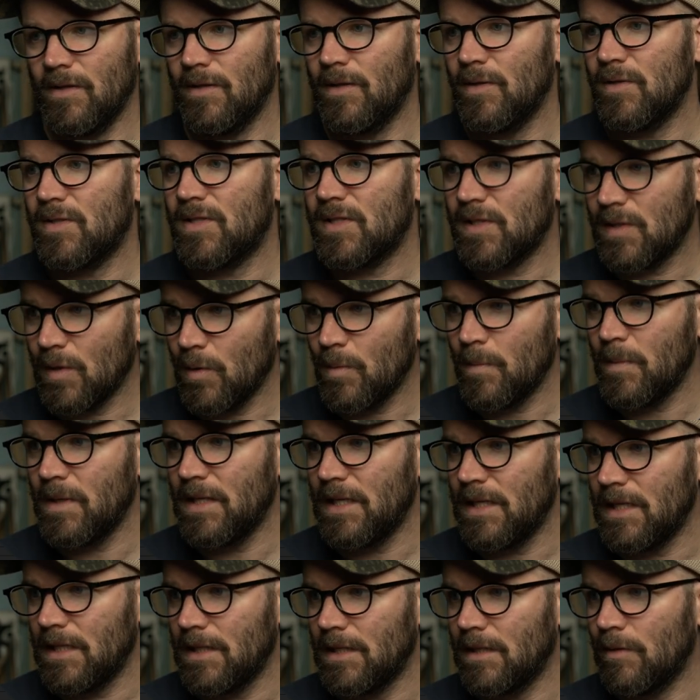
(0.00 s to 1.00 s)
There's so
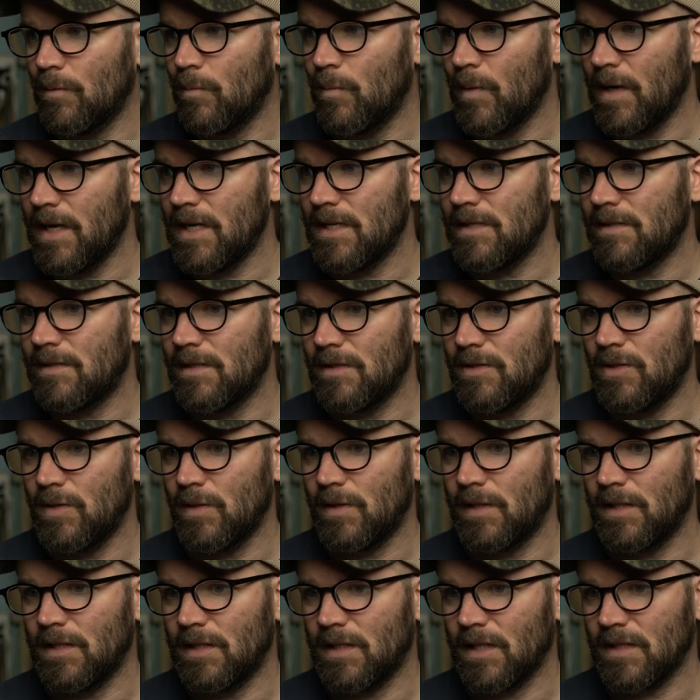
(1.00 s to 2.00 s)
many ways that
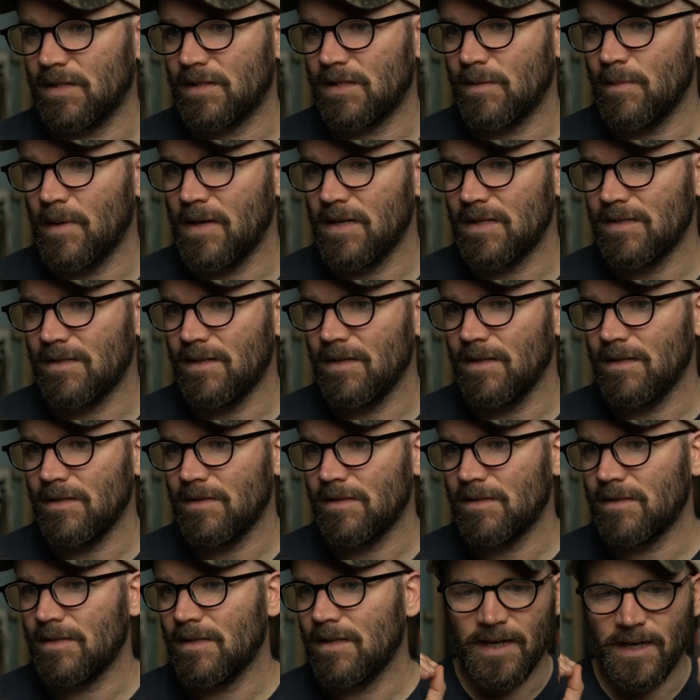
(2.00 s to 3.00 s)
you can customize
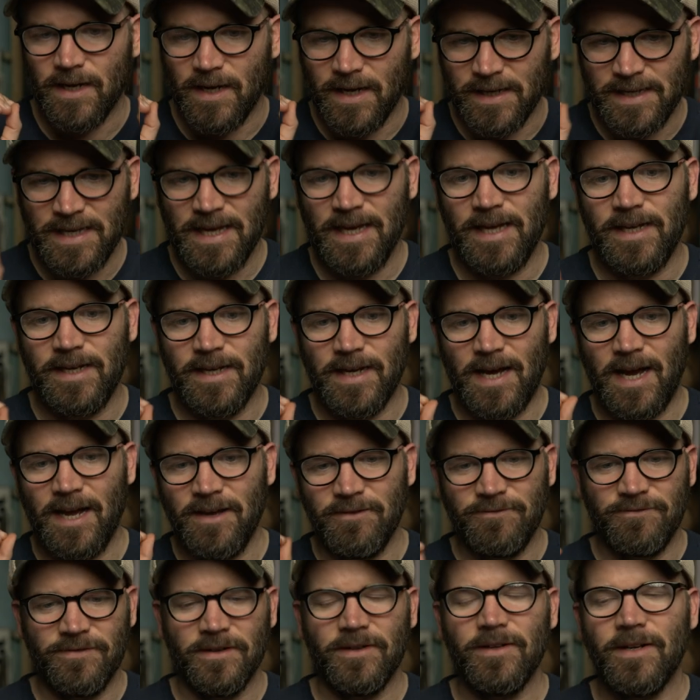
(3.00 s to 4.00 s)
this. Again,
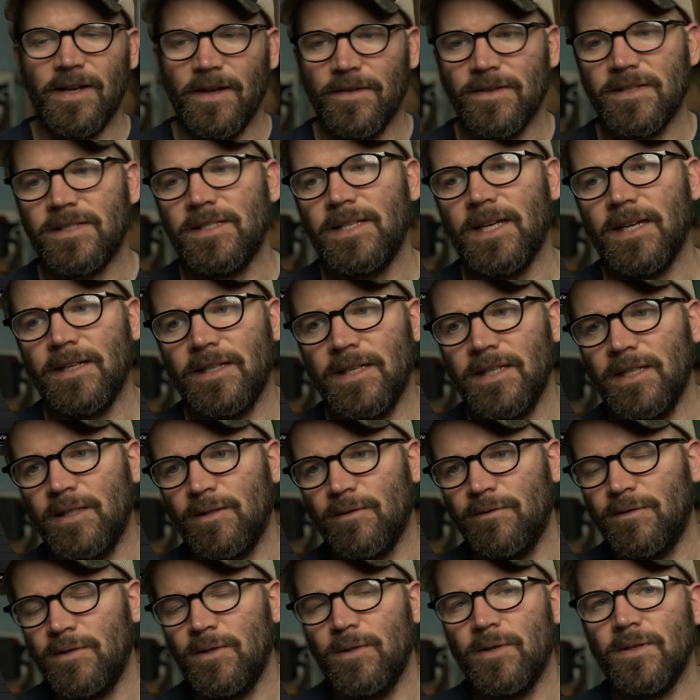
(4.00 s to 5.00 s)
I figured out this
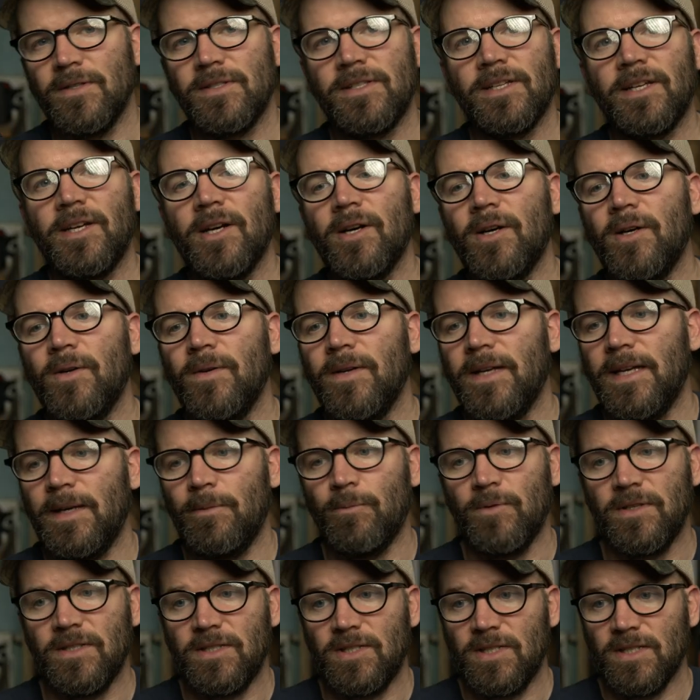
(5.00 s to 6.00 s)
technique a few years ago
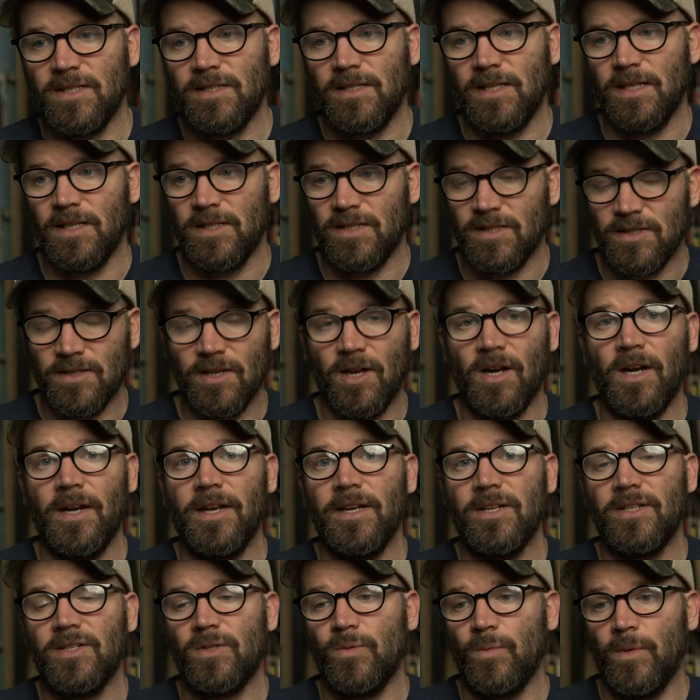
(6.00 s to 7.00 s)
and was just
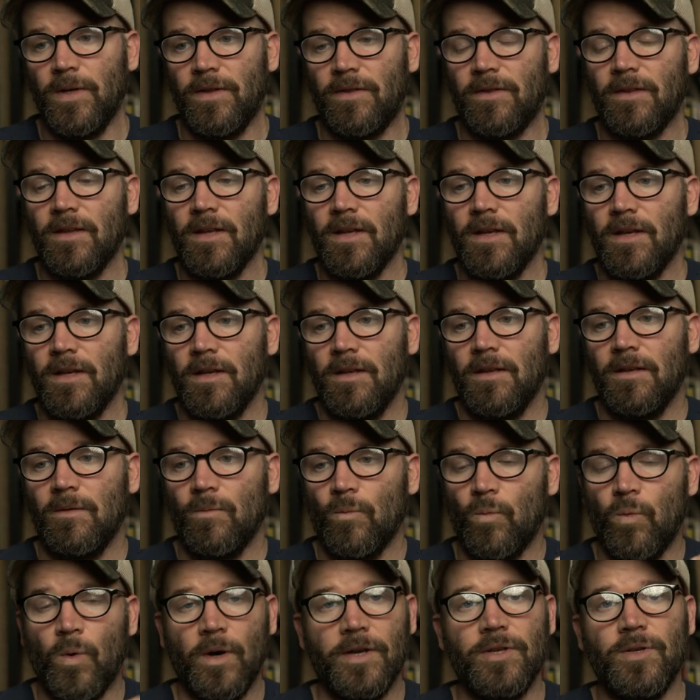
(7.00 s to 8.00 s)
astonished with
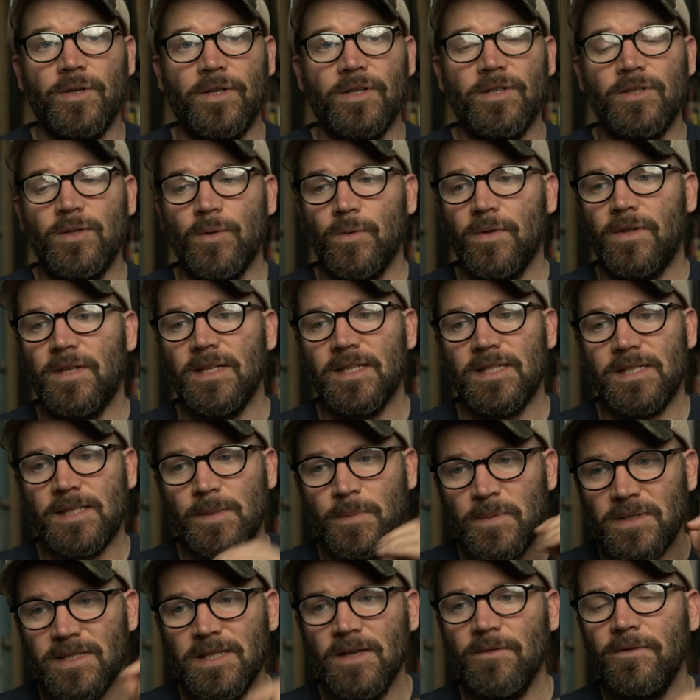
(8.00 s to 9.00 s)
what you can do with this,
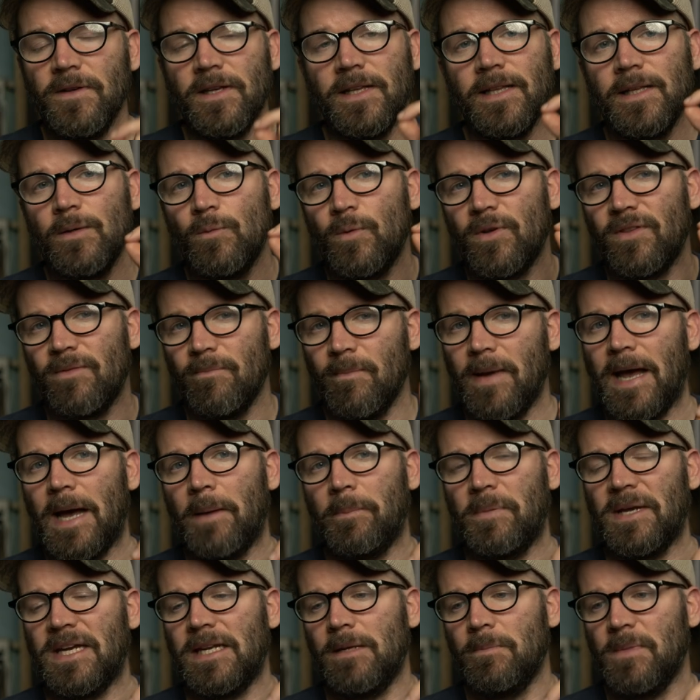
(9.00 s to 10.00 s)
specifically with
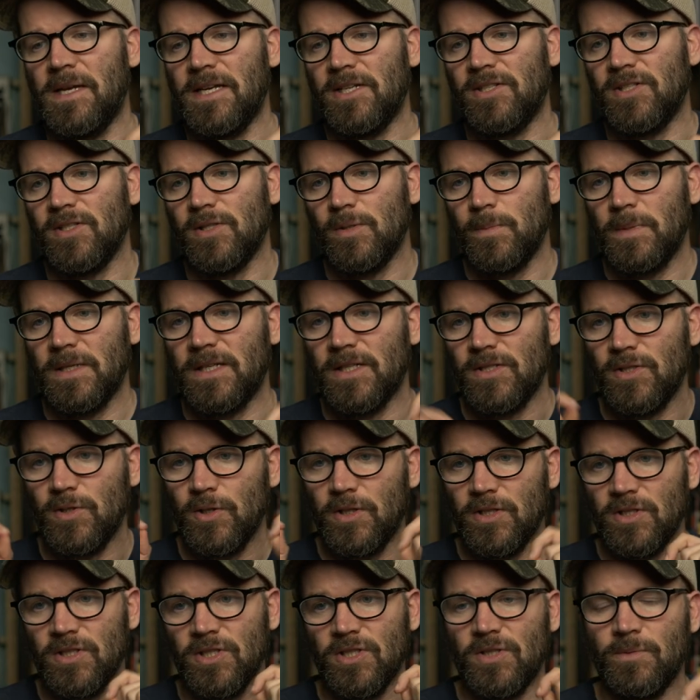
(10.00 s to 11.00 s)
map animations, because
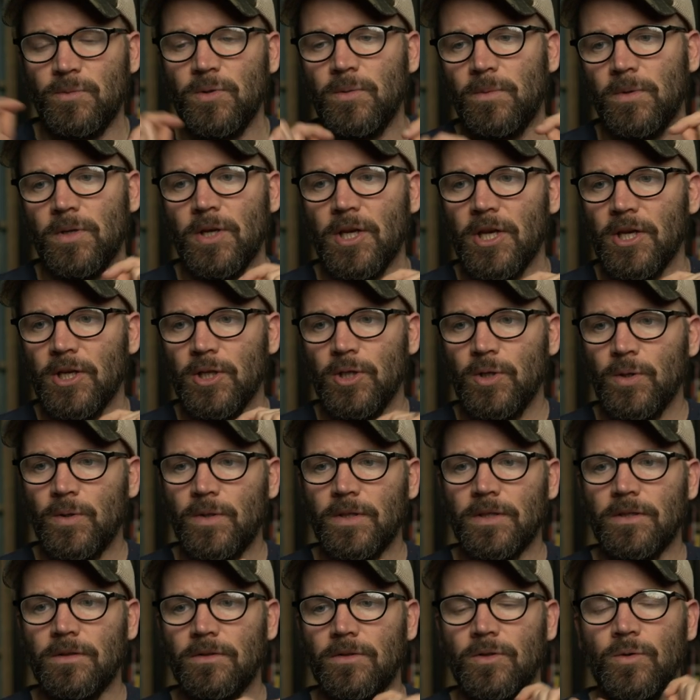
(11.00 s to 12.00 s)
you can just be, you
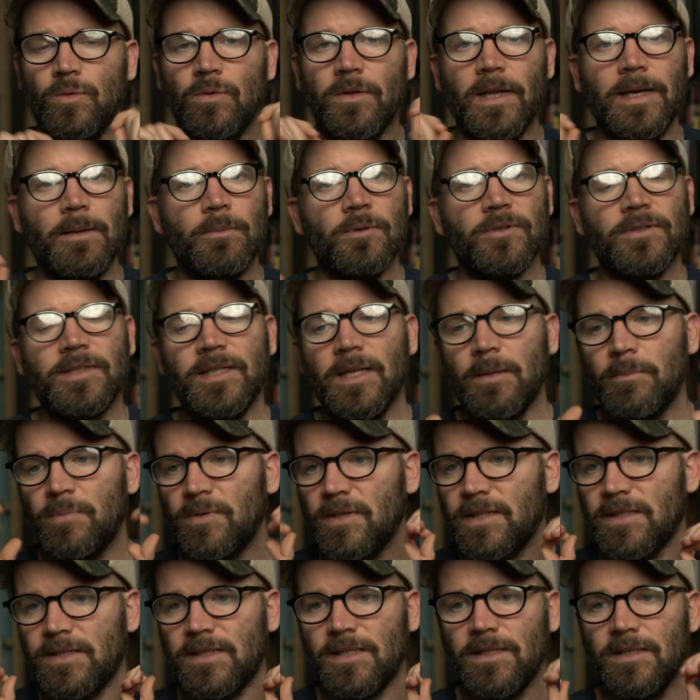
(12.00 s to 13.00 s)
can do label
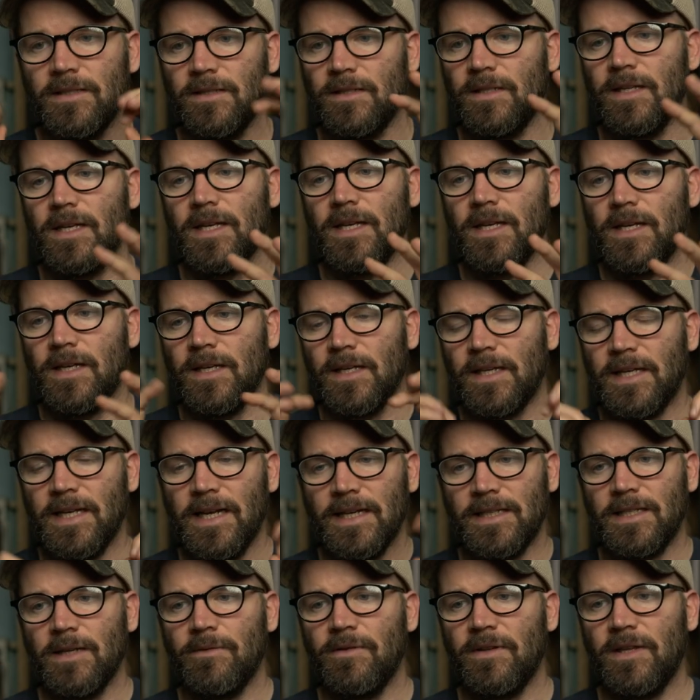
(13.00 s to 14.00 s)
templates and
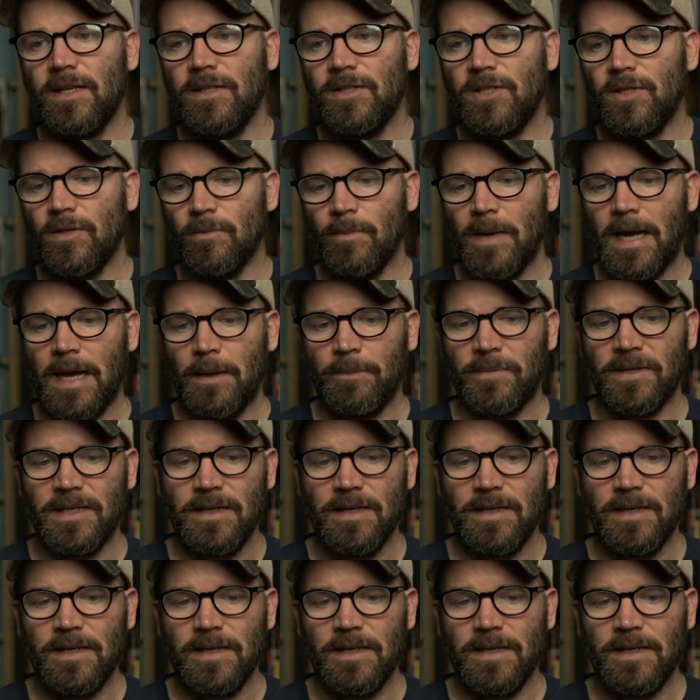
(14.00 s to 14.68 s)
connect everything to your map.